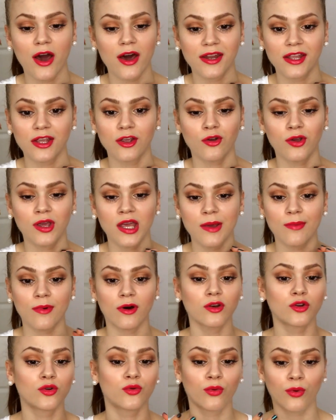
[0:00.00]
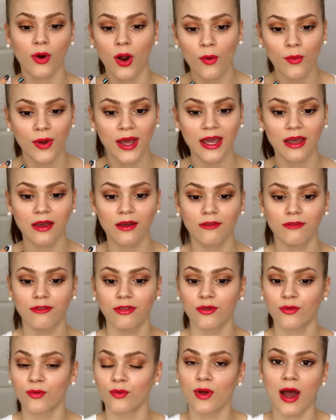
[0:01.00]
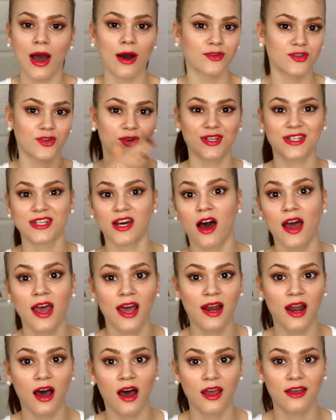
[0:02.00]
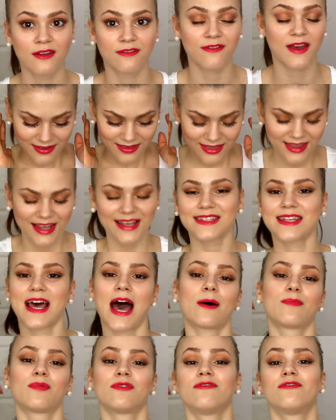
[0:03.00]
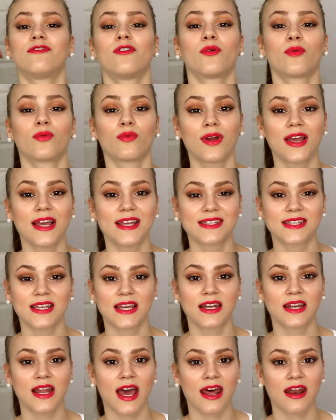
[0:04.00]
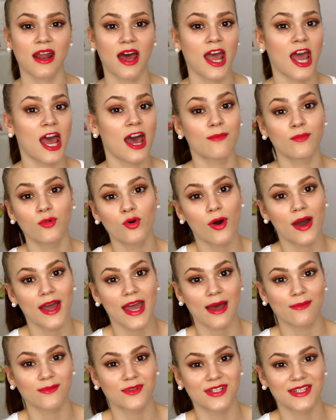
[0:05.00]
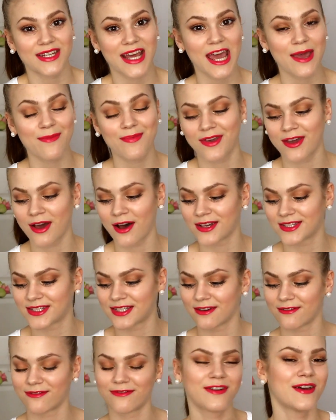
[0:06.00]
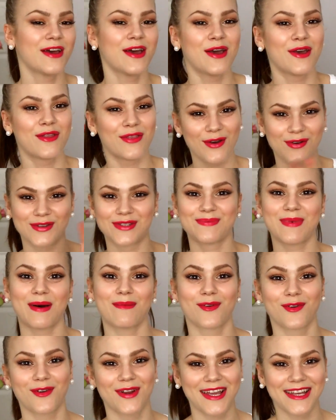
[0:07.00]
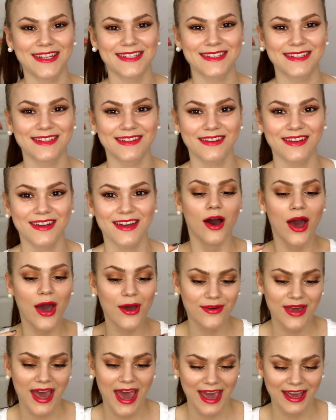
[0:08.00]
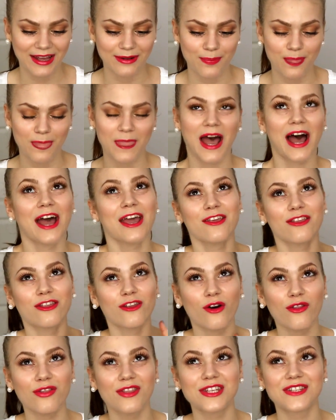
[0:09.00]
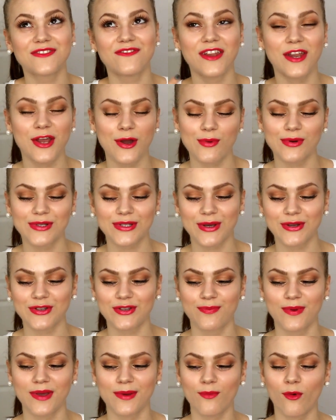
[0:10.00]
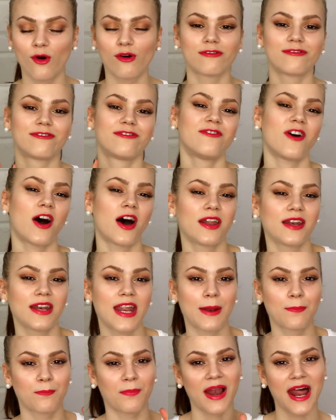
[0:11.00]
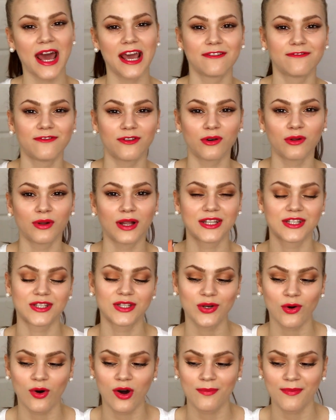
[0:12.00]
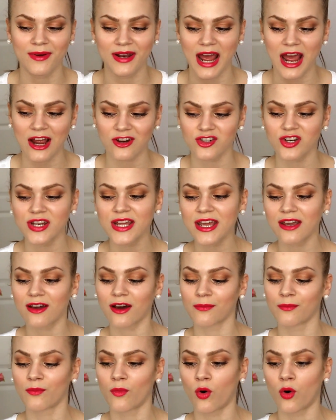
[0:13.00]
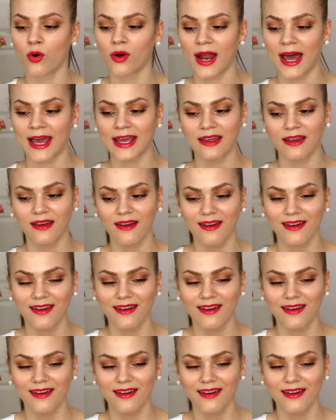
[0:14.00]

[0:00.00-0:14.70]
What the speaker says: learning, you keep on growing throughout your entire life. Things happen for a reason, and I am who I am today because of those memories. Okay, I thought this video was going to be more fun and playful and so on, but actually it got more like